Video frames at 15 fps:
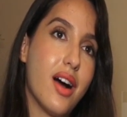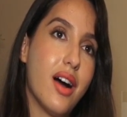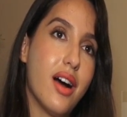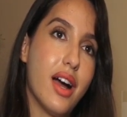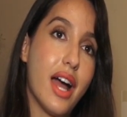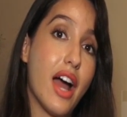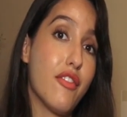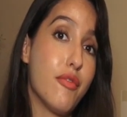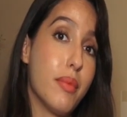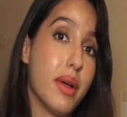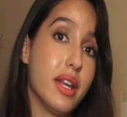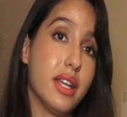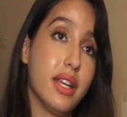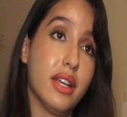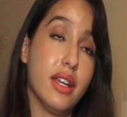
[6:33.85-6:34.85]
Oh, I have
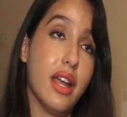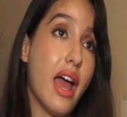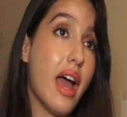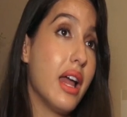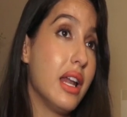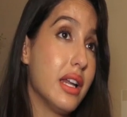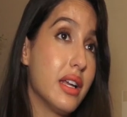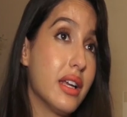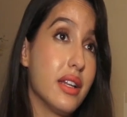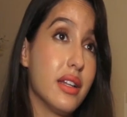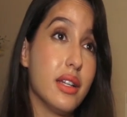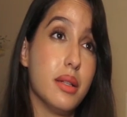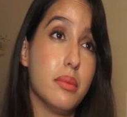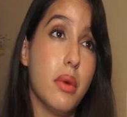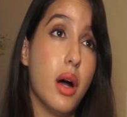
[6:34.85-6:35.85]
many.
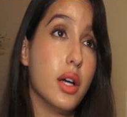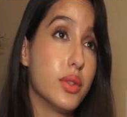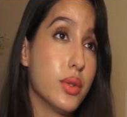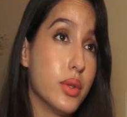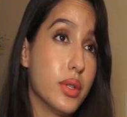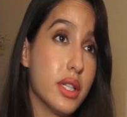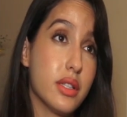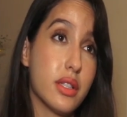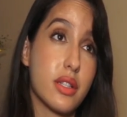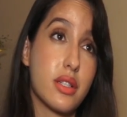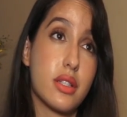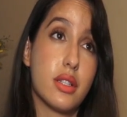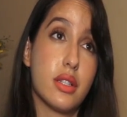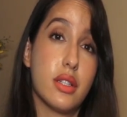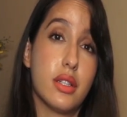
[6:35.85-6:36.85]
Helen, Madhuri
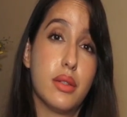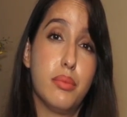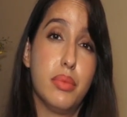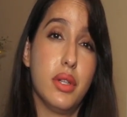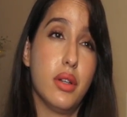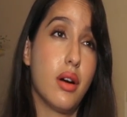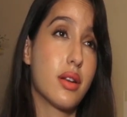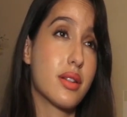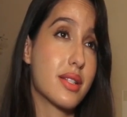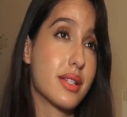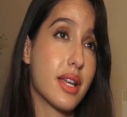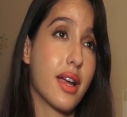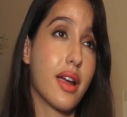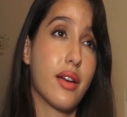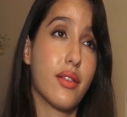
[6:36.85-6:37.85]
Dixit,
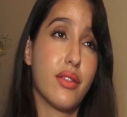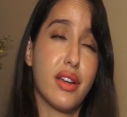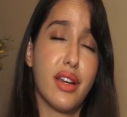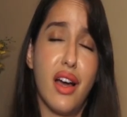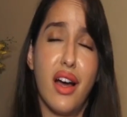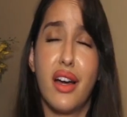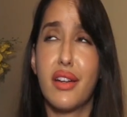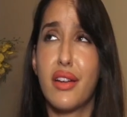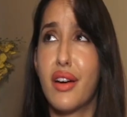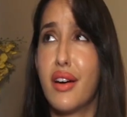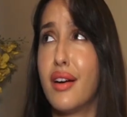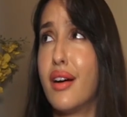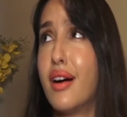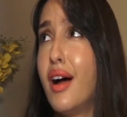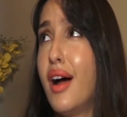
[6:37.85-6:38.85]
Beyonce,
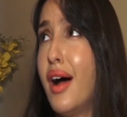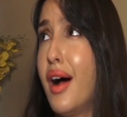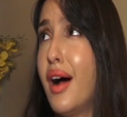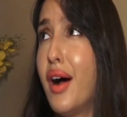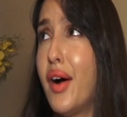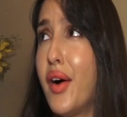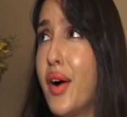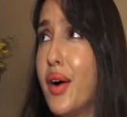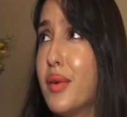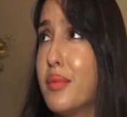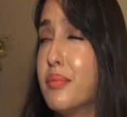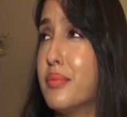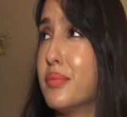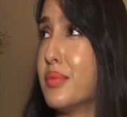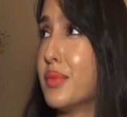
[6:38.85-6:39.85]
Rihanna.
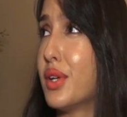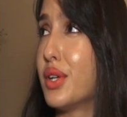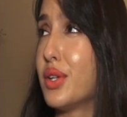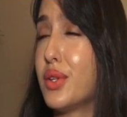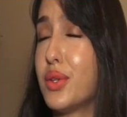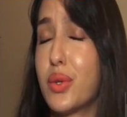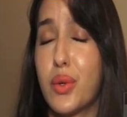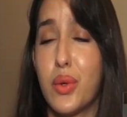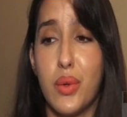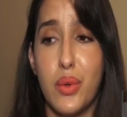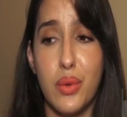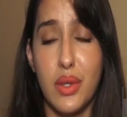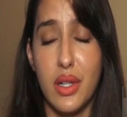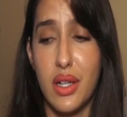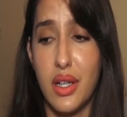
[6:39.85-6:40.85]
Um, you
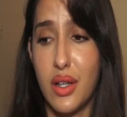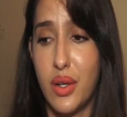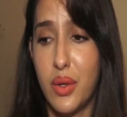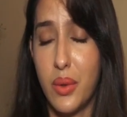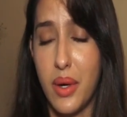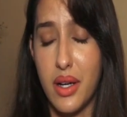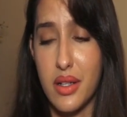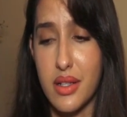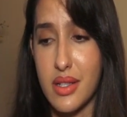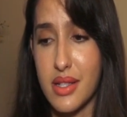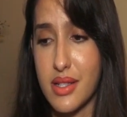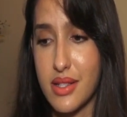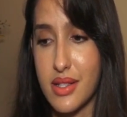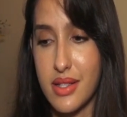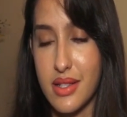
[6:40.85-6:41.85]
know, who
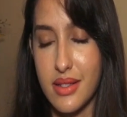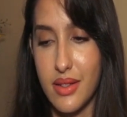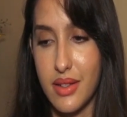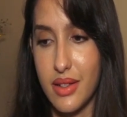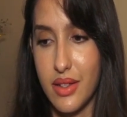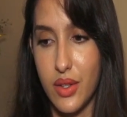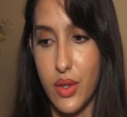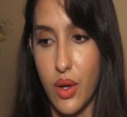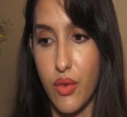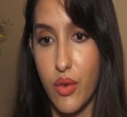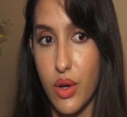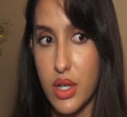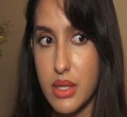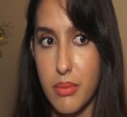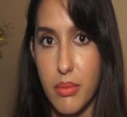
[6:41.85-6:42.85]
else? You know, of
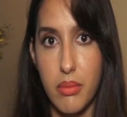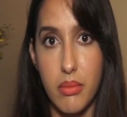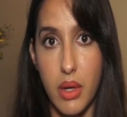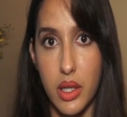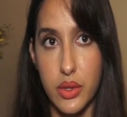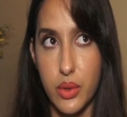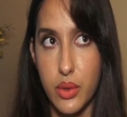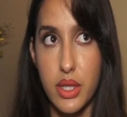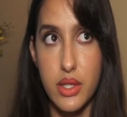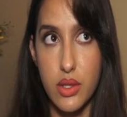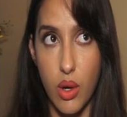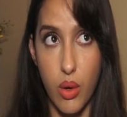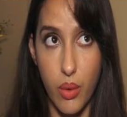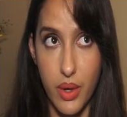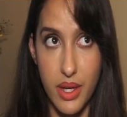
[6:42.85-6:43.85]
course, has
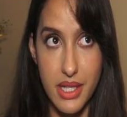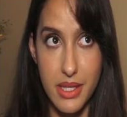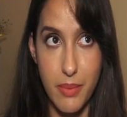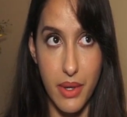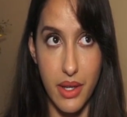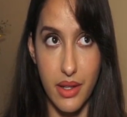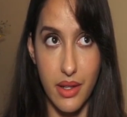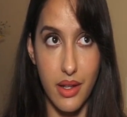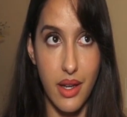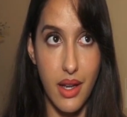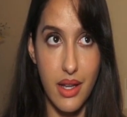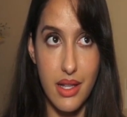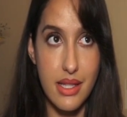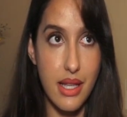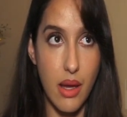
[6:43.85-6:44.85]
always been
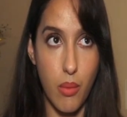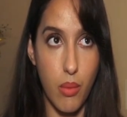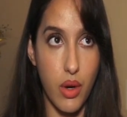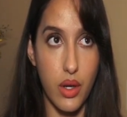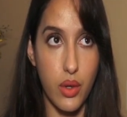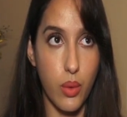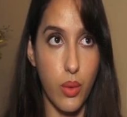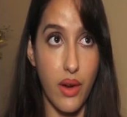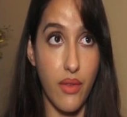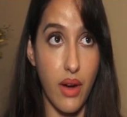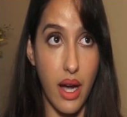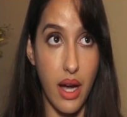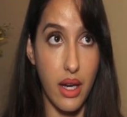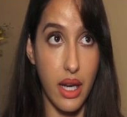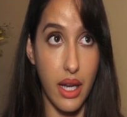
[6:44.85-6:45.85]
someone who I've
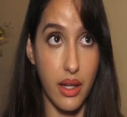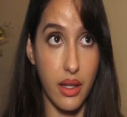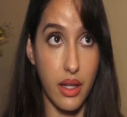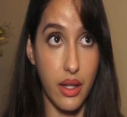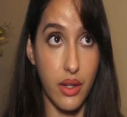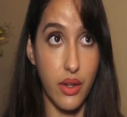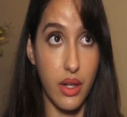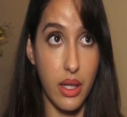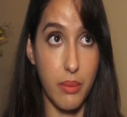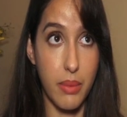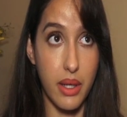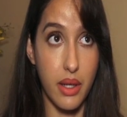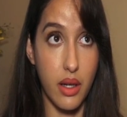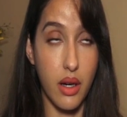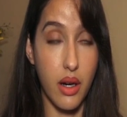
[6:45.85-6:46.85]
like literally
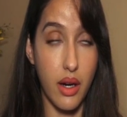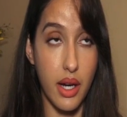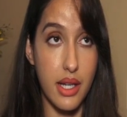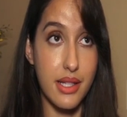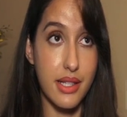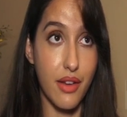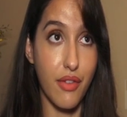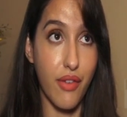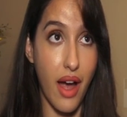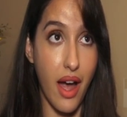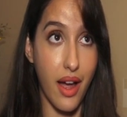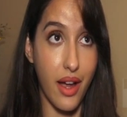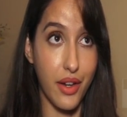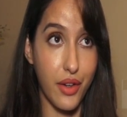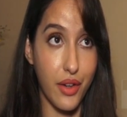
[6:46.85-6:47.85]
been a crazy
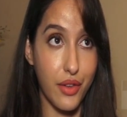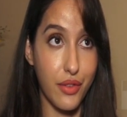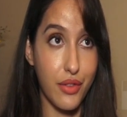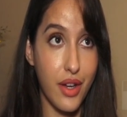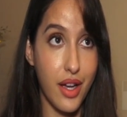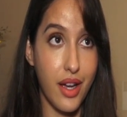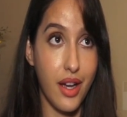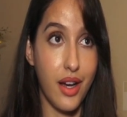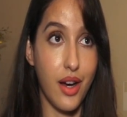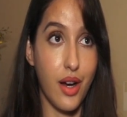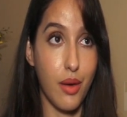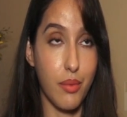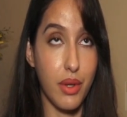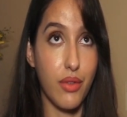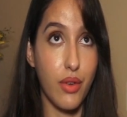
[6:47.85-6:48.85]
fan of.
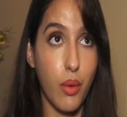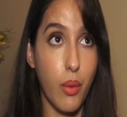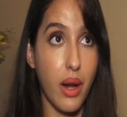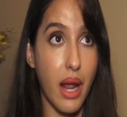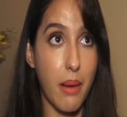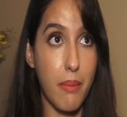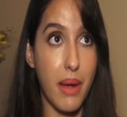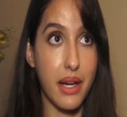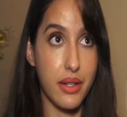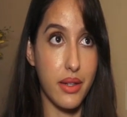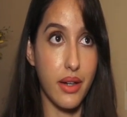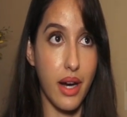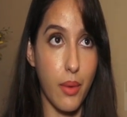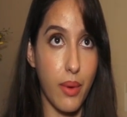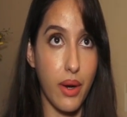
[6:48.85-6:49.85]
Um, even when I met
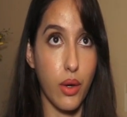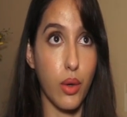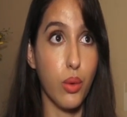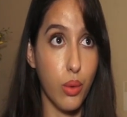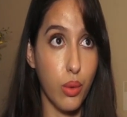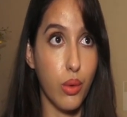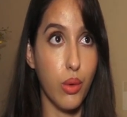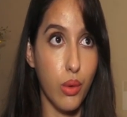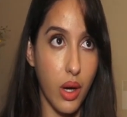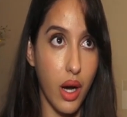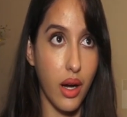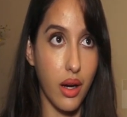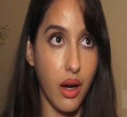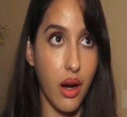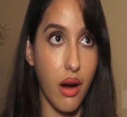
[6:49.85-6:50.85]
her, I went goo goo
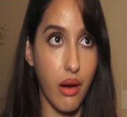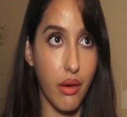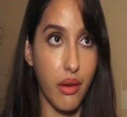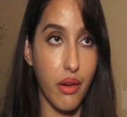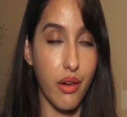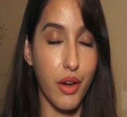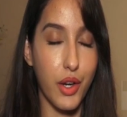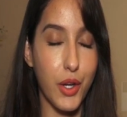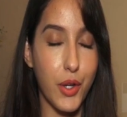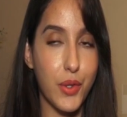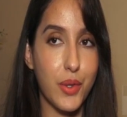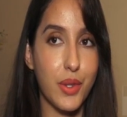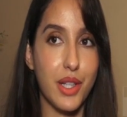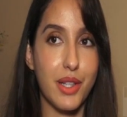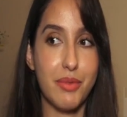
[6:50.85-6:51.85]
gaga on her. You
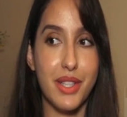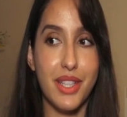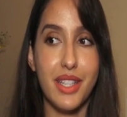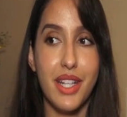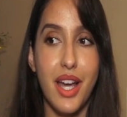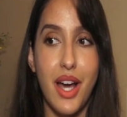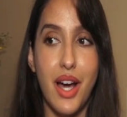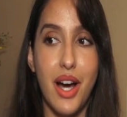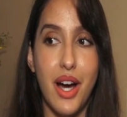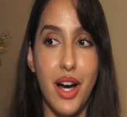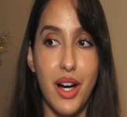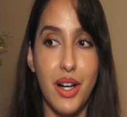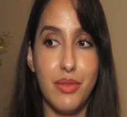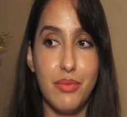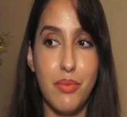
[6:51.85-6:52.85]
know what I mean?
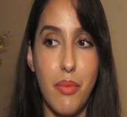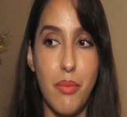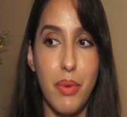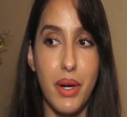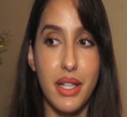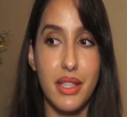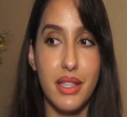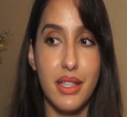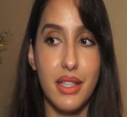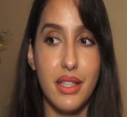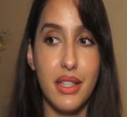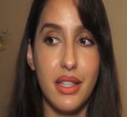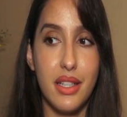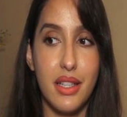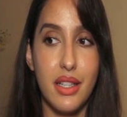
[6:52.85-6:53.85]
Um, but
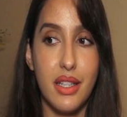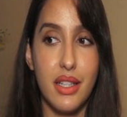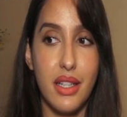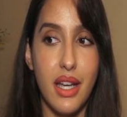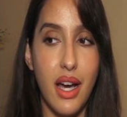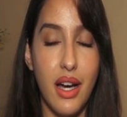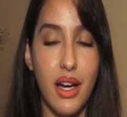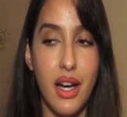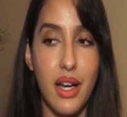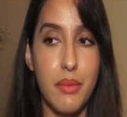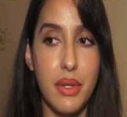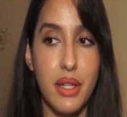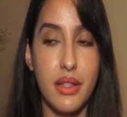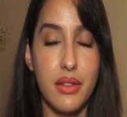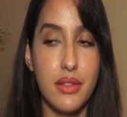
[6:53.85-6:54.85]
yeah, I
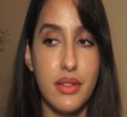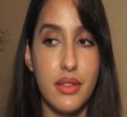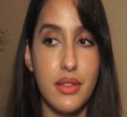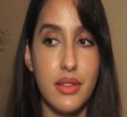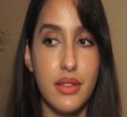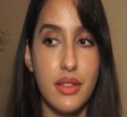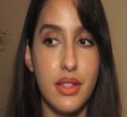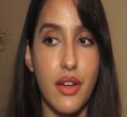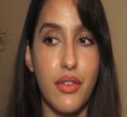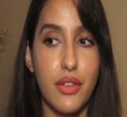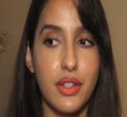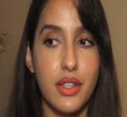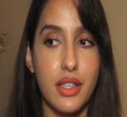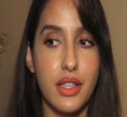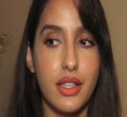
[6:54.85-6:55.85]
mean,
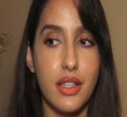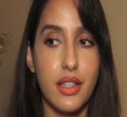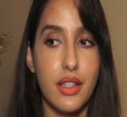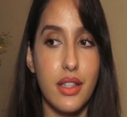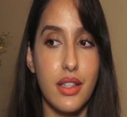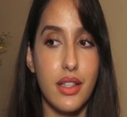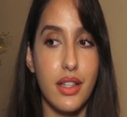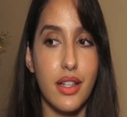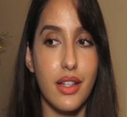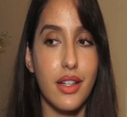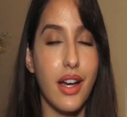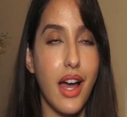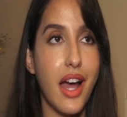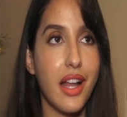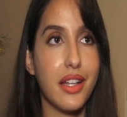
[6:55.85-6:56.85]
definitely, yeah,
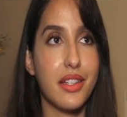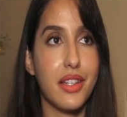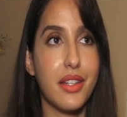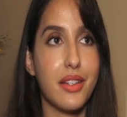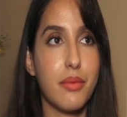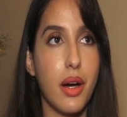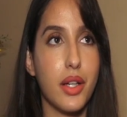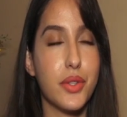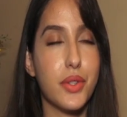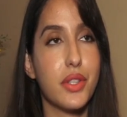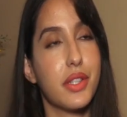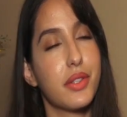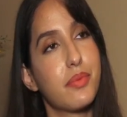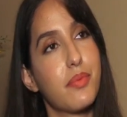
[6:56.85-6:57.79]
Helen and Madhuri.